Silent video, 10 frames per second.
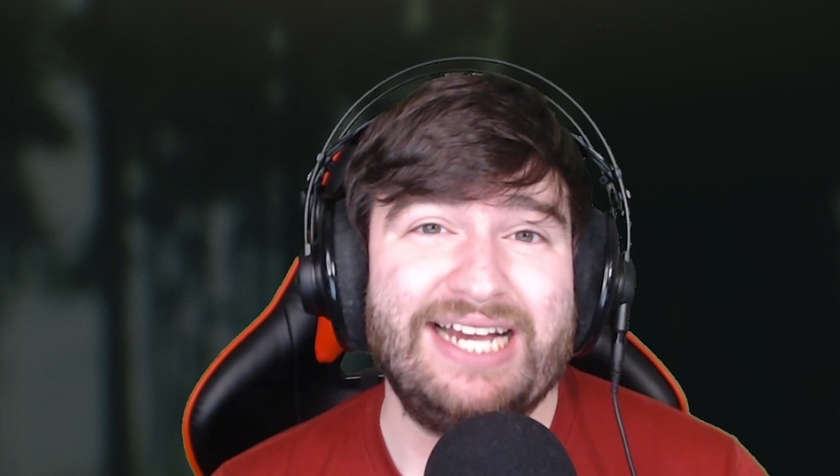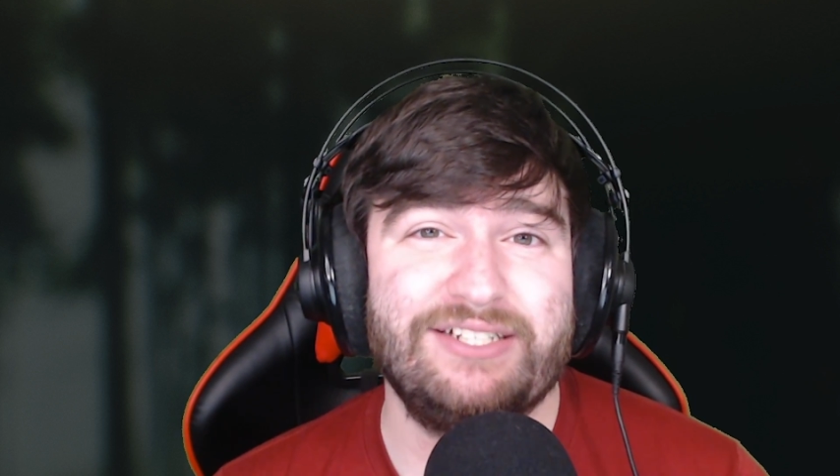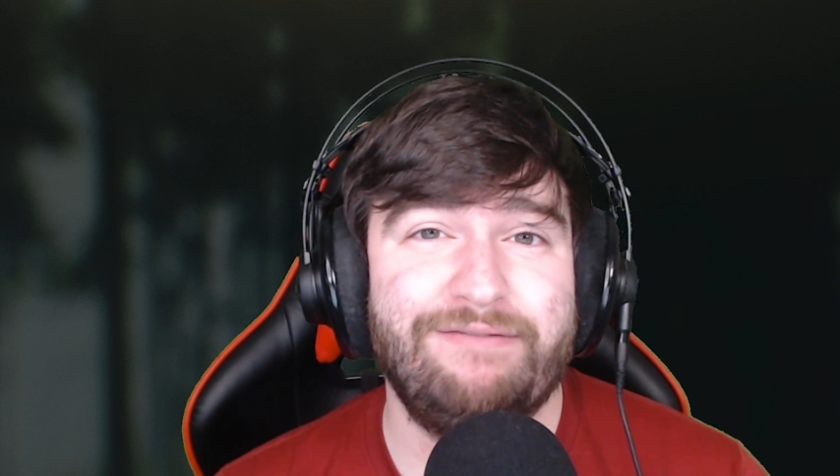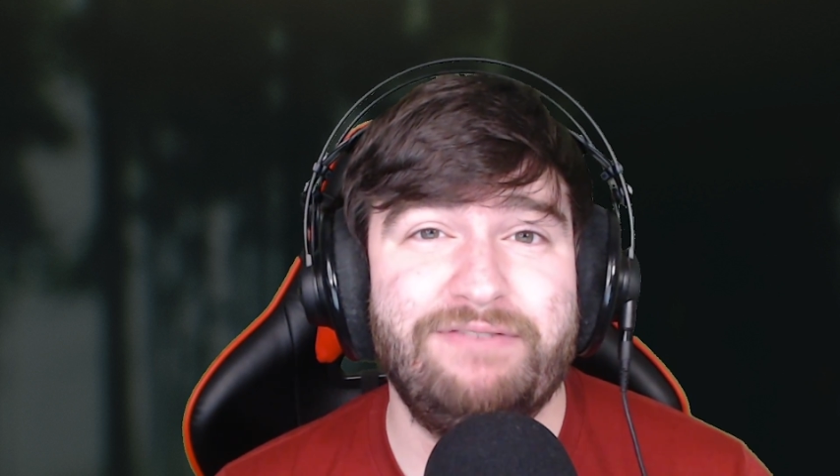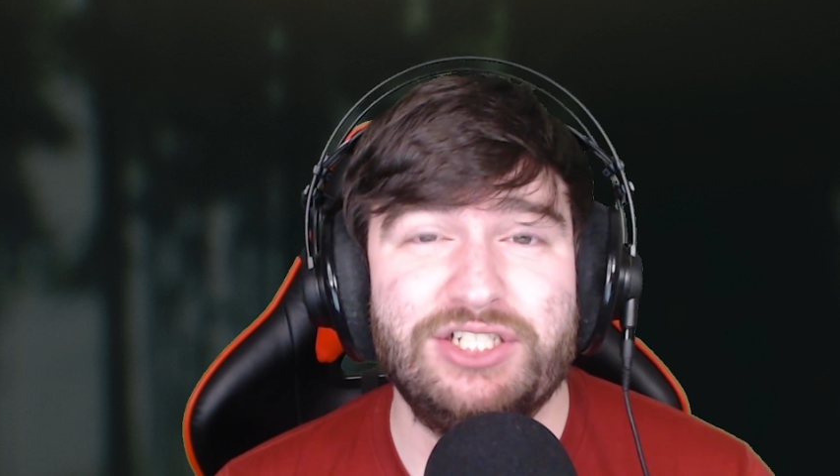as
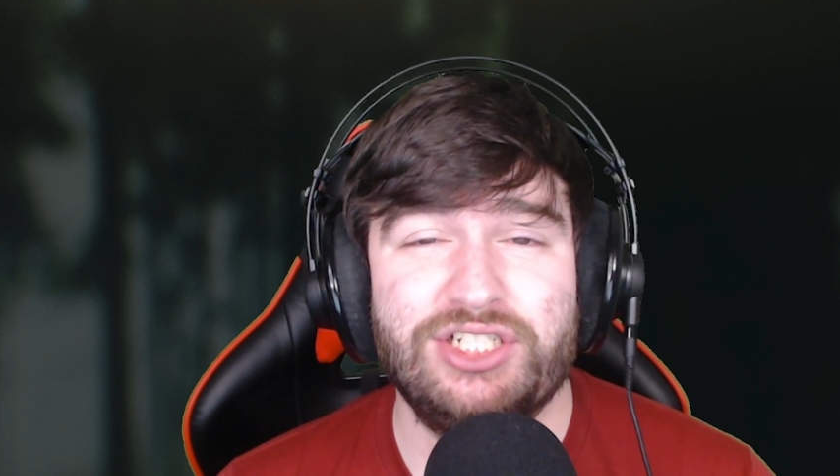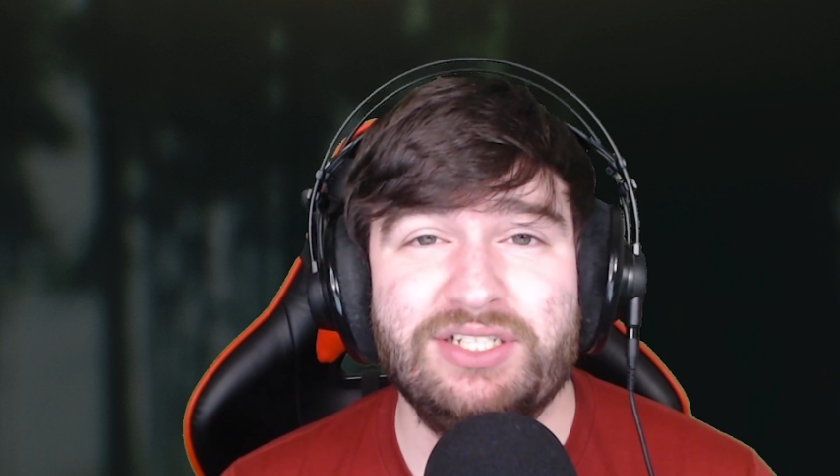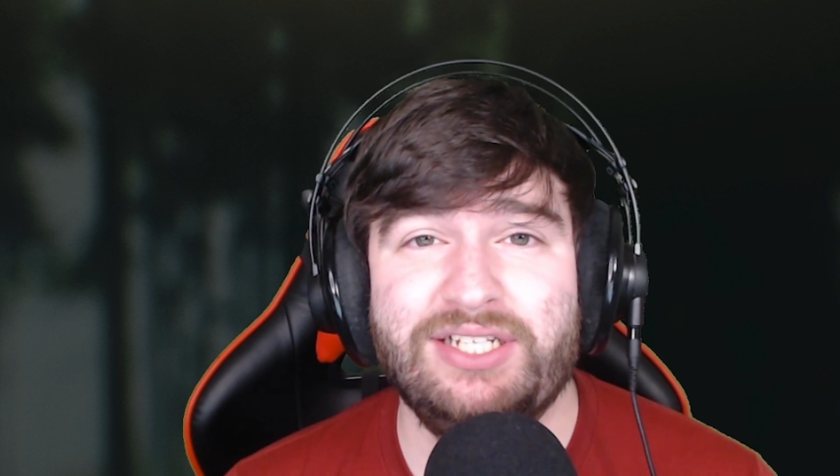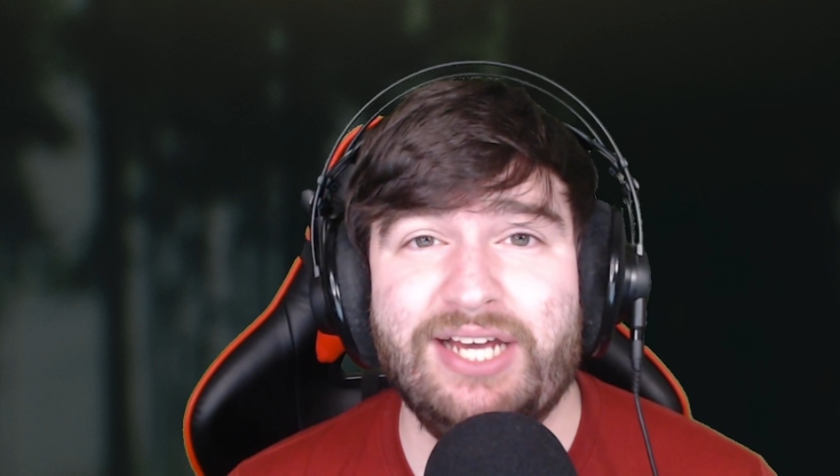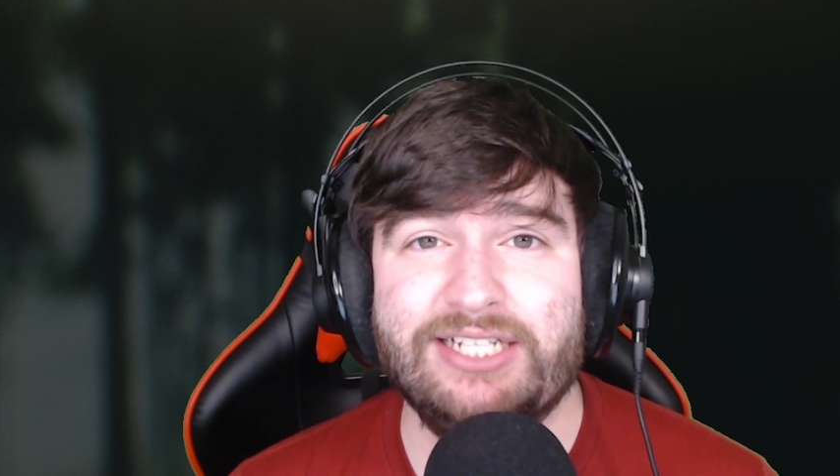
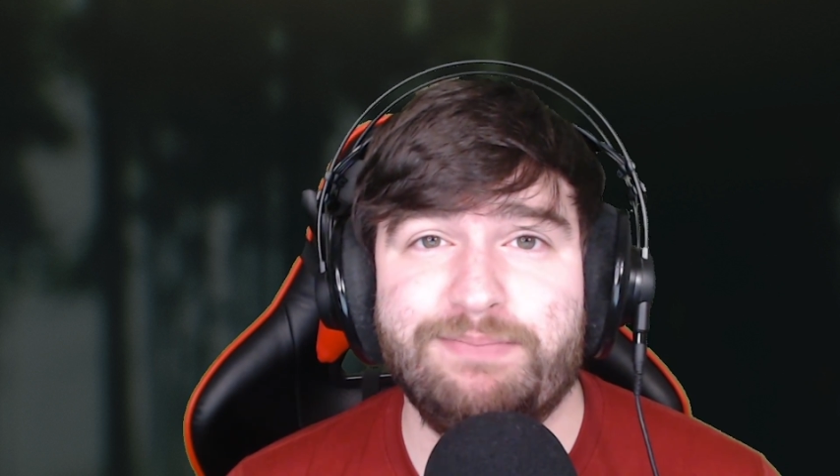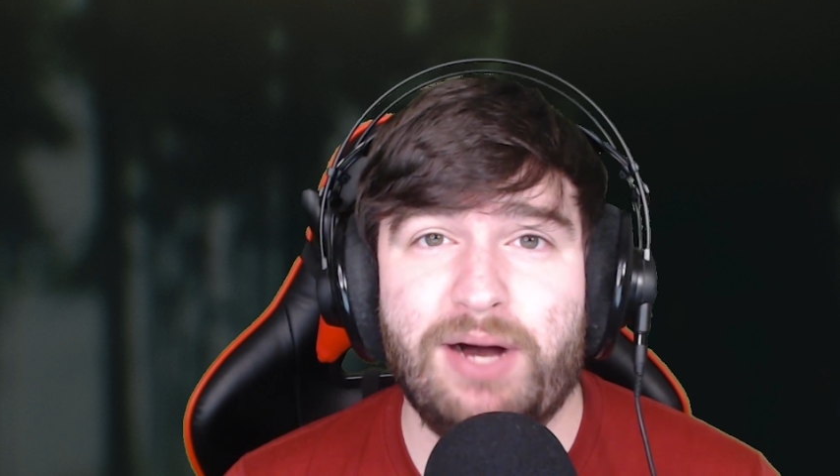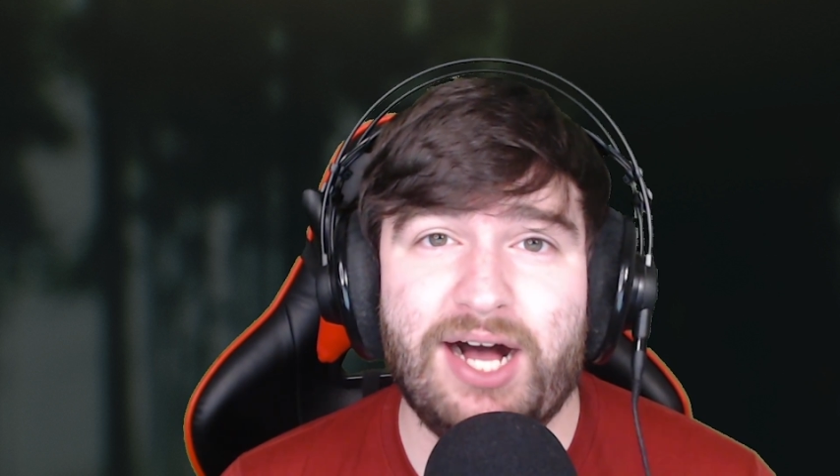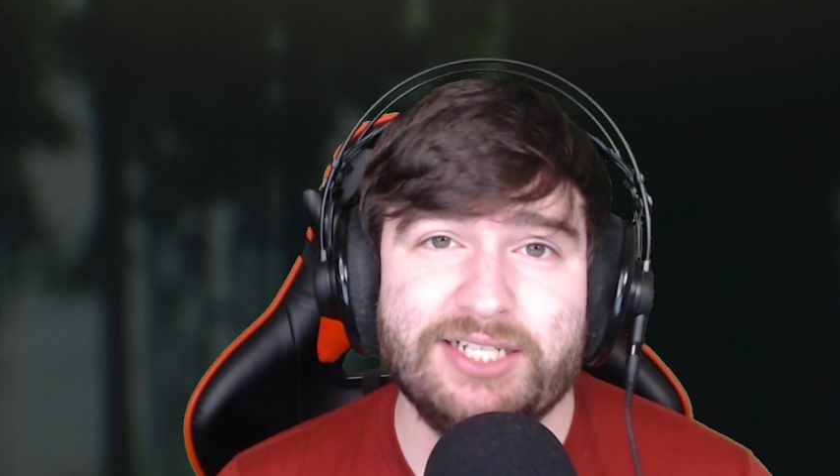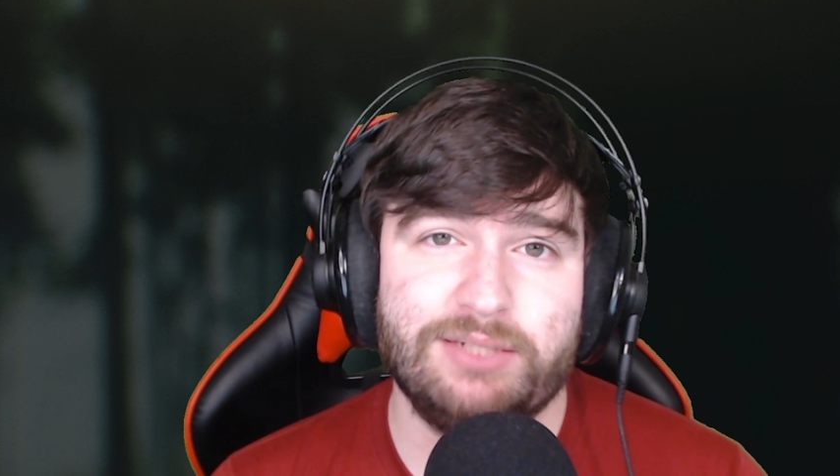efficiently as
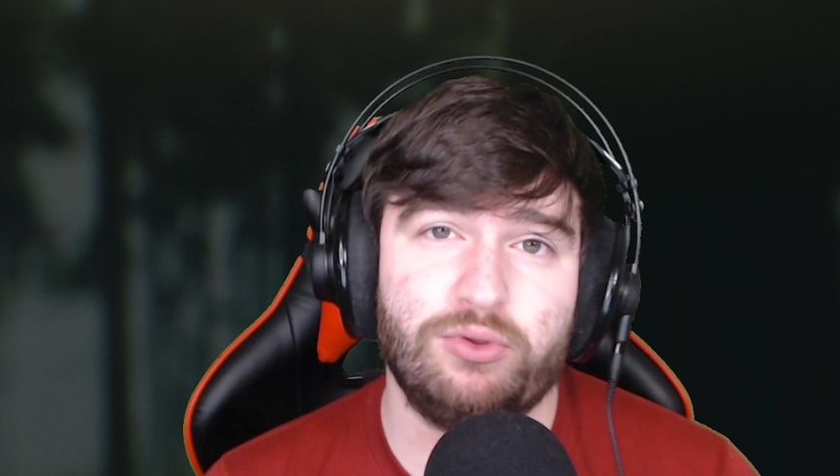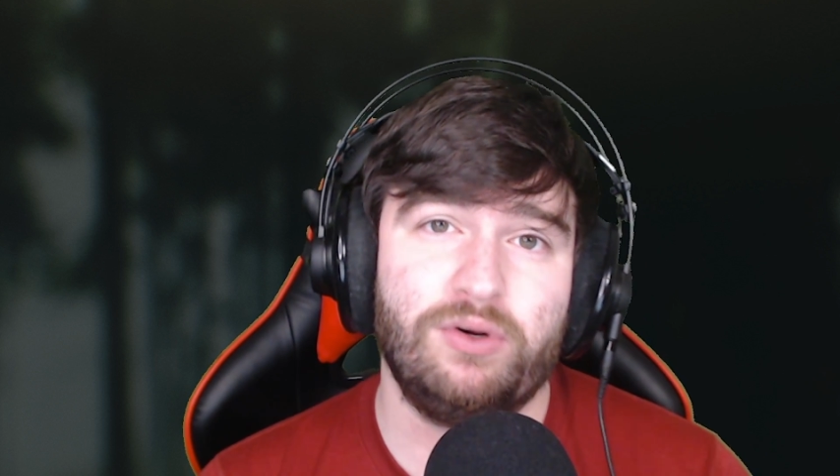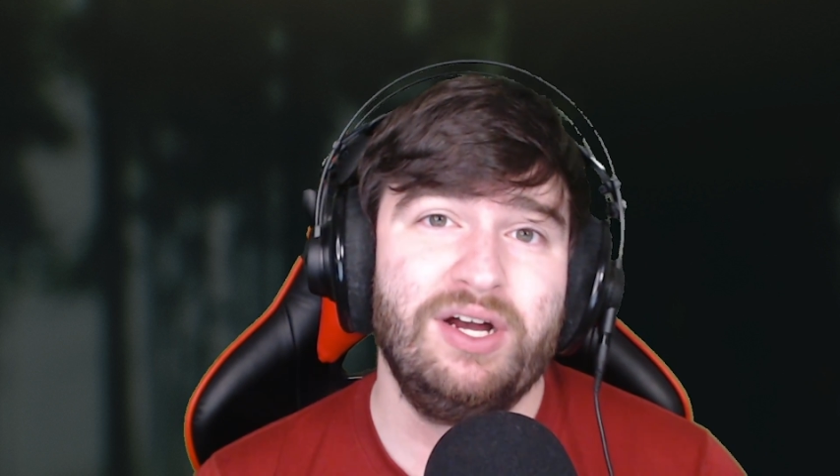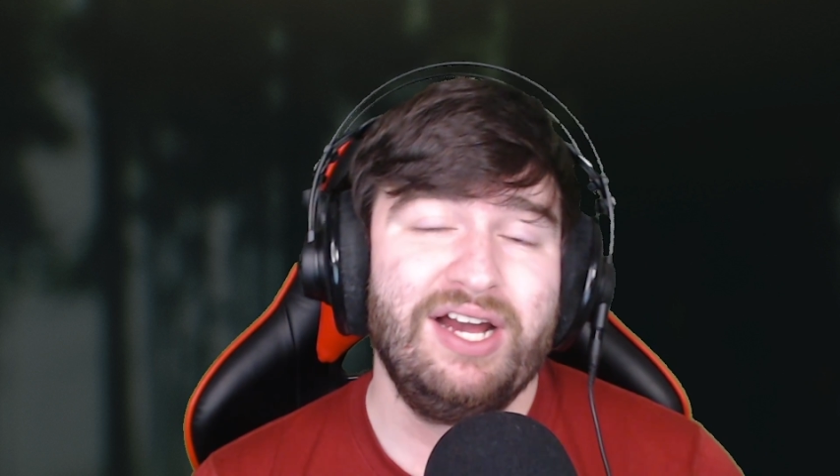possible.